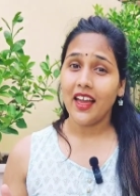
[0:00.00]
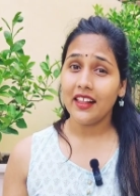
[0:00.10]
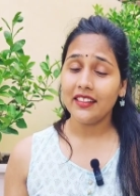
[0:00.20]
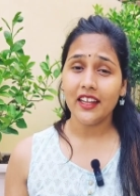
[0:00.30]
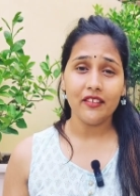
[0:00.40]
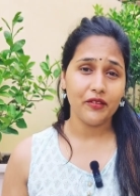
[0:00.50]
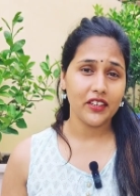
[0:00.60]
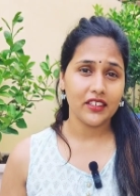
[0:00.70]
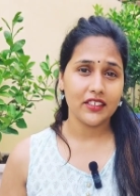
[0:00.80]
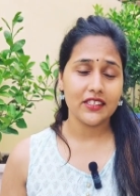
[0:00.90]
Health and
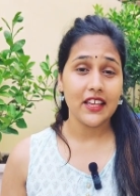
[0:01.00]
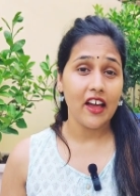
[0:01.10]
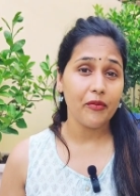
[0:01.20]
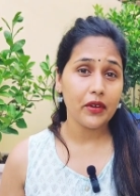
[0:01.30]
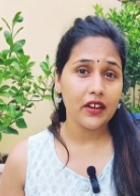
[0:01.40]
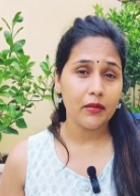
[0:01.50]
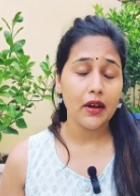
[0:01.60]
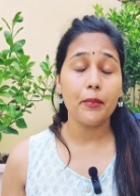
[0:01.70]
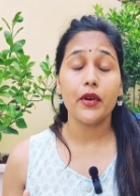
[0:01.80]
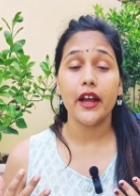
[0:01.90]
fitness have
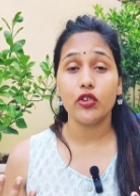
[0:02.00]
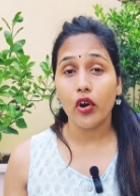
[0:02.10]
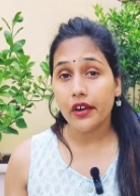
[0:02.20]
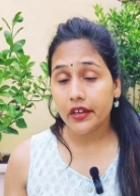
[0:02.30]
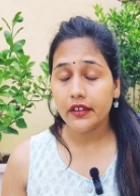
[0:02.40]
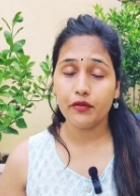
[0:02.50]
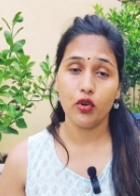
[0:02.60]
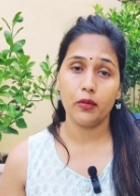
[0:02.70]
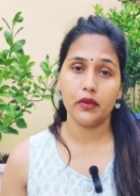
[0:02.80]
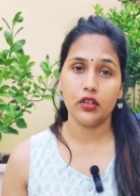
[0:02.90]
become a priority
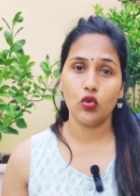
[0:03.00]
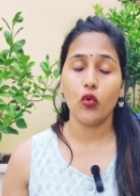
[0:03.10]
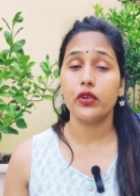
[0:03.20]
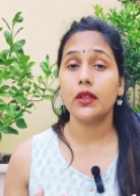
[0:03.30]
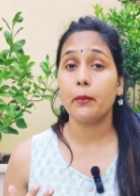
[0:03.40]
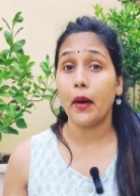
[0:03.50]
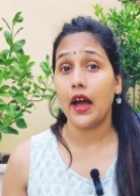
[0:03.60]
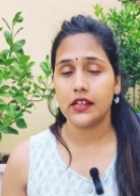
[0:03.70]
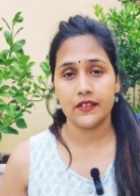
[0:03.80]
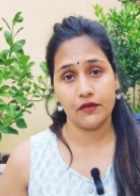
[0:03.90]
for me over the
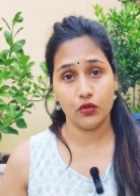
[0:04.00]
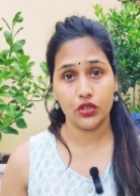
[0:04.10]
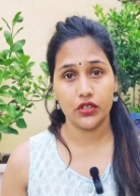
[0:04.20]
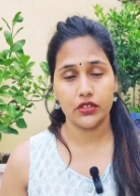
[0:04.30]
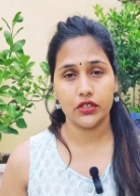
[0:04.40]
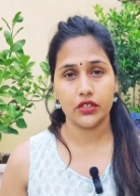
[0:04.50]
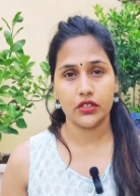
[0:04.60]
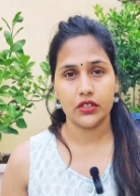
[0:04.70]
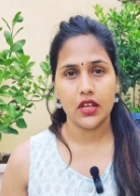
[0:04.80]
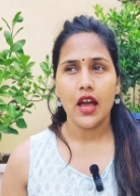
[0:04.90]
past few years.
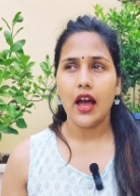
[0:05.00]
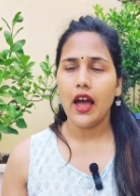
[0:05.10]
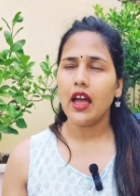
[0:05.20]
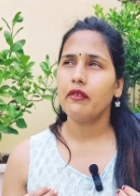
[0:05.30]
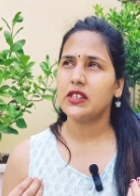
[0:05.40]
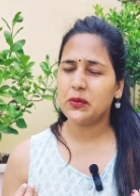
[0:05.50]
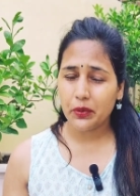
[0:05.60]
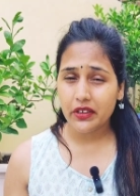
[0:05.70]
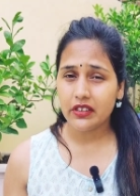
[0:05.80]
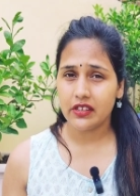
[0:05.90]
I have
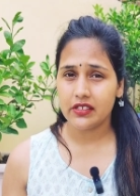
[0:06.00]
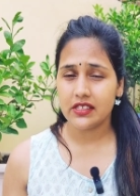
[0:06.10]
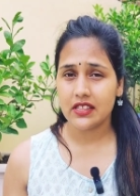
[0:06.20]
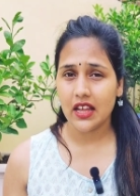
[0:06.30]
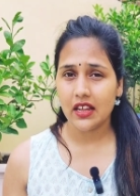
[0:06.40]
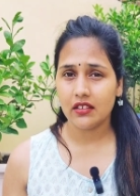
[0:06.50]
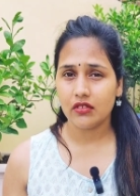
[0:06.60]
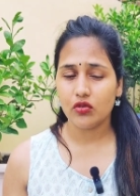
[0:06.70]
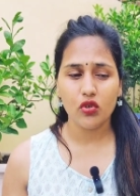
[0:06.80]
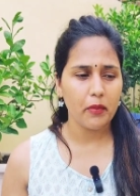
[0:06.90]
experienced
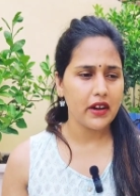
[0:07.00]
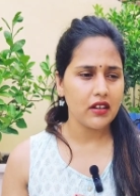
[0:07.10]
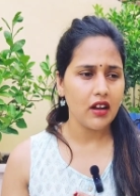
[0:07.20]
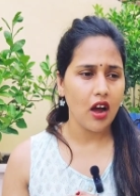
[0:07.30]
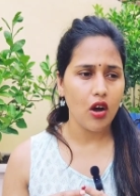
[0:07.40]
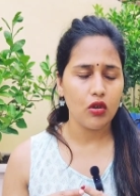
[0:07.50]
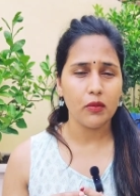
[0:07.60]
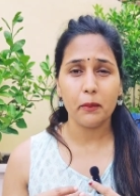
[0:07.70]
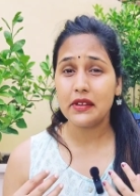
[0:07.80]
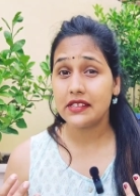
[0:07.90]
that no matter
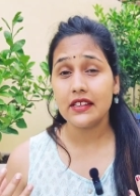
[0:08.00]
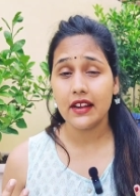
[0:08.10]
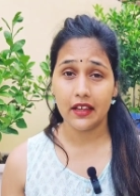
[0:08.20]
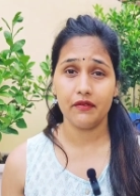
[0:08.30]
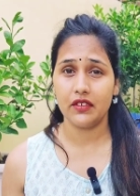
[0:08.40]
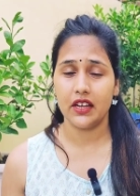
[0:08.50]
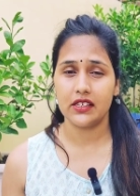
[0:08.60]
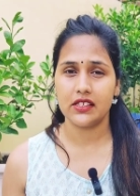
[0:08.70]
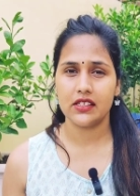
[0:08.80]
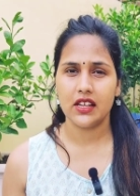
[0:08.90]
how busy life
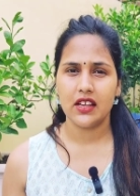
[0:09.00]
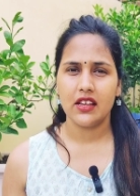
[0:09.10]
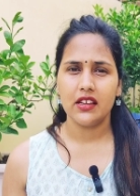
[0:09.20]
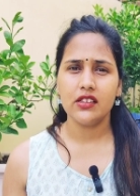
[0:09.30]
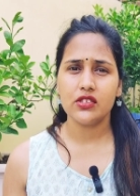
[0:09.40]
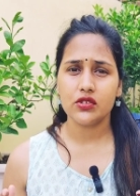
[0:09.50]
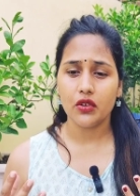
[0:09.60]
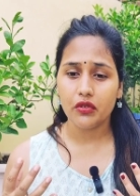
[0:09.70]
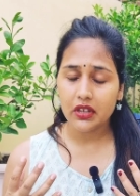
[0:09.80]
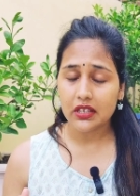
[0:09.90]
gets, it's
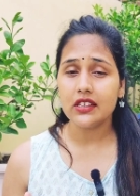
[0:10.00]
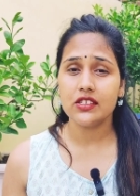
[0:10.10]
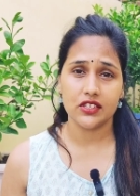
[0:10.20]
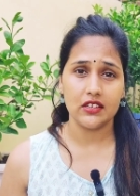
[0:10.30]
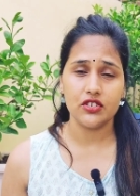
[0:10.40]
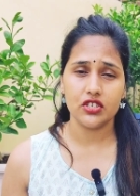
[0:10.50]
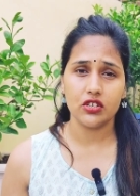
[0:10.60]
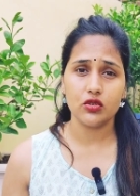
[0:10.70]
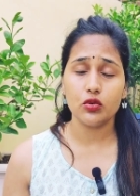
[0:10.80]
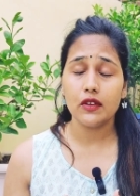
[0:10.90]
really
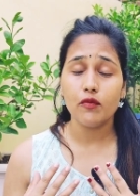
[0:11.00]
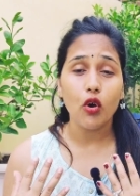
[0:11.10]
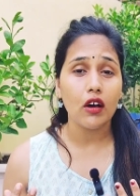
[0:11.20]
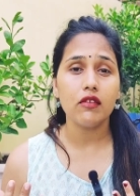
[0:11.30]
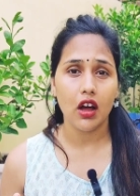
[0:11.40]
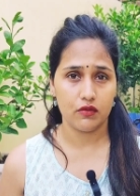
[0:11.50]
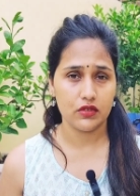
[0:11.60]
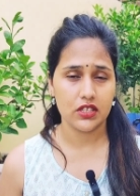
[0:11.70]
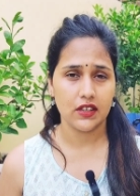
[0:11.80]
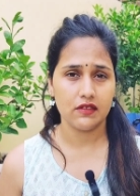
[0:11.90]
essential to involve
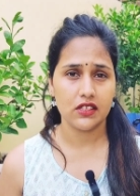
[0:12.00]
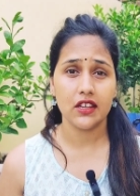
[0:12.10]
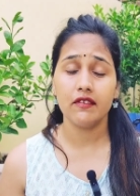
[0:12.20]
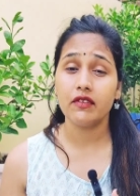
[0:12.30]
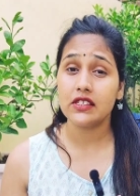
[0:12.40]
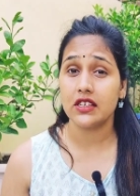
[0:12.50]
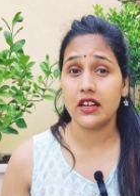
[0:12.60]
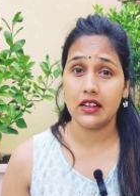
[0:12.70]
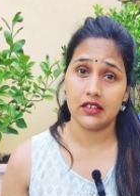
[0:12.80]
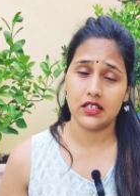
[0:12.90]
ourselves in
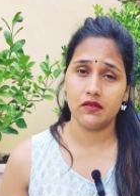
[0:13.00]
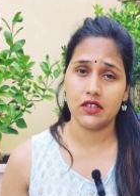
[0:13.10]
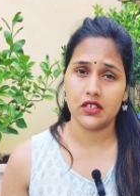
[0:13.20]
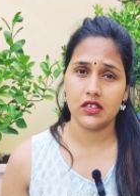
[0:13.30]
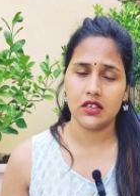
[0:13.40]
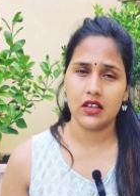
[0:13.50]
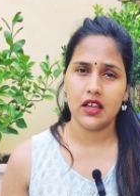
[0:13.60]
physical activity.